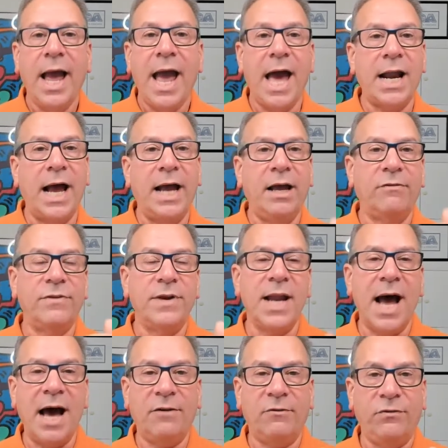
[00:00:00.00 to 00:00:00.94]
and I have
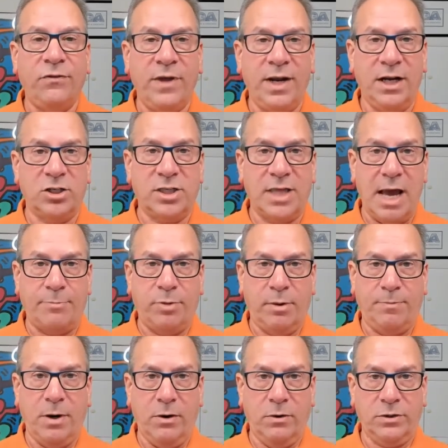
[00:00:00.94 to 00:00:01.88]
not finished that
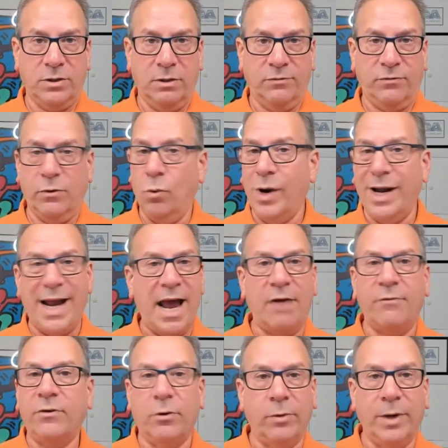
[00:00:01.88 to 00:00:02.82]
proposal for
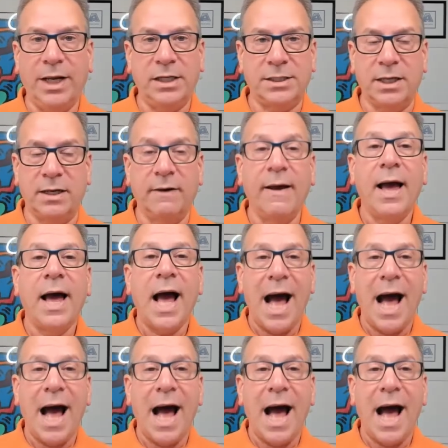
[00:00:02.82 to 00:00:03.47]
whatever reason,